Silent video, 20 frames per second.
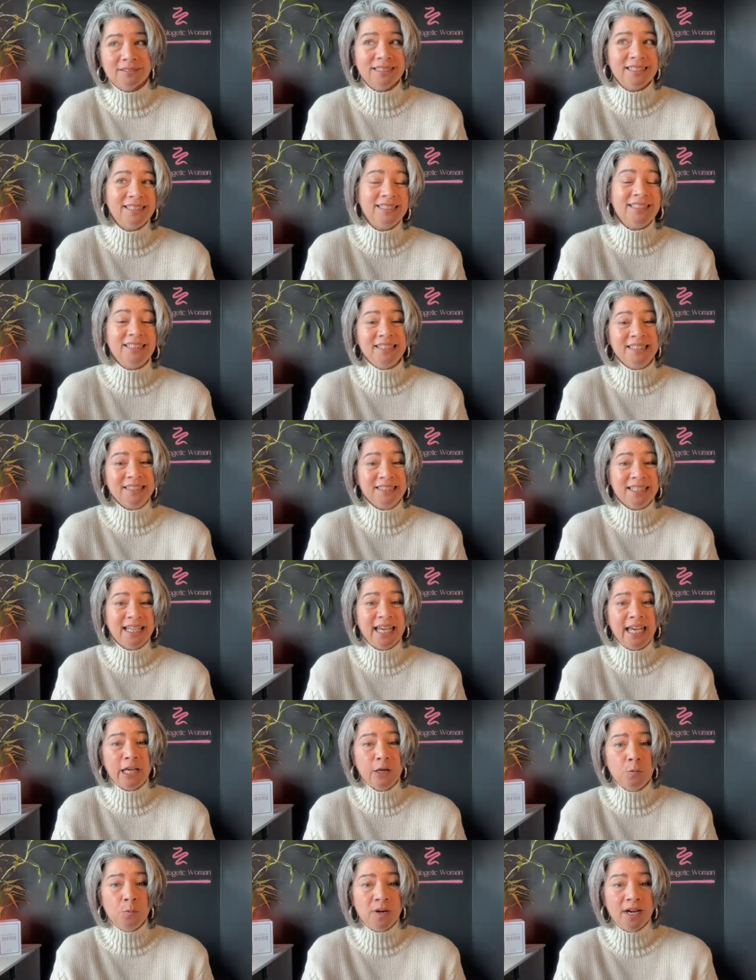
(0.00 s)
a little
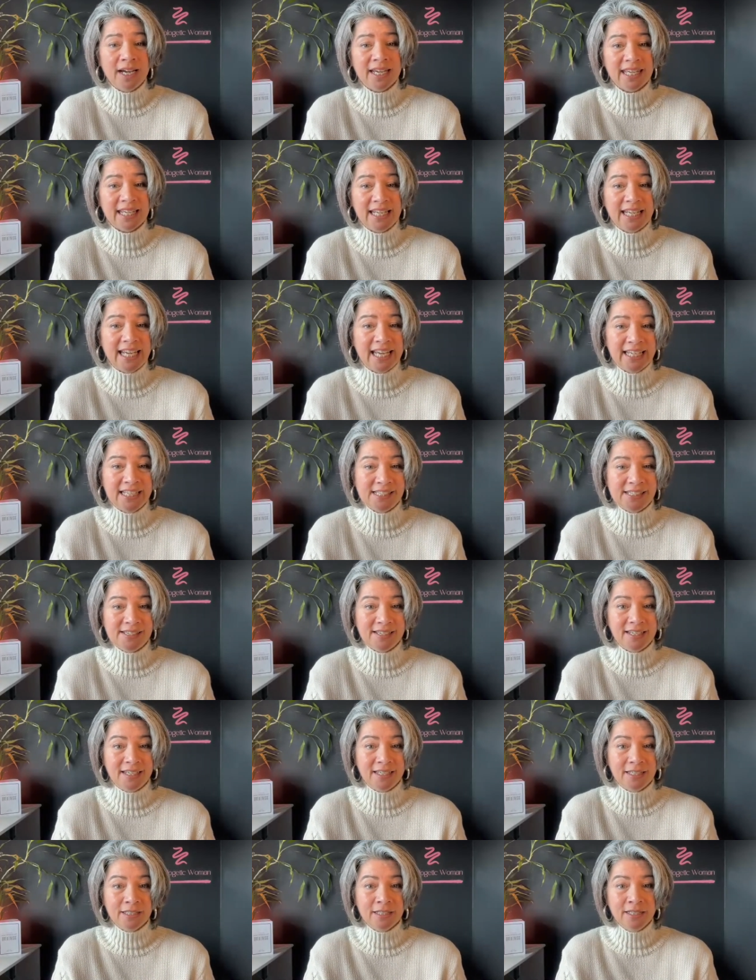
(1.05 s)
haywire
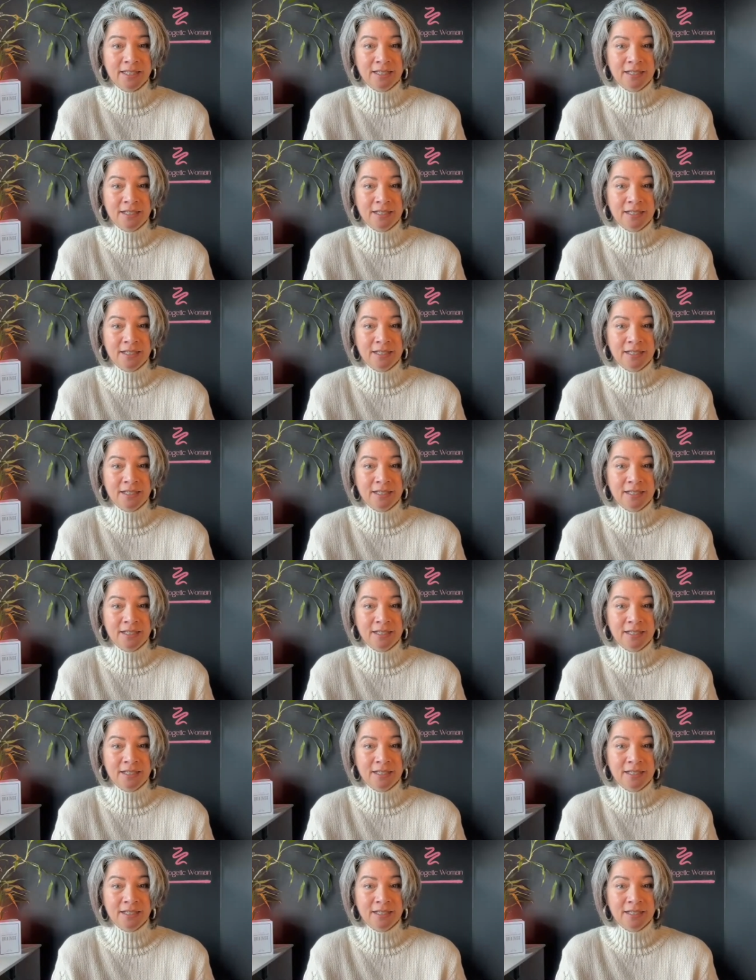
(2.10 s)
lately.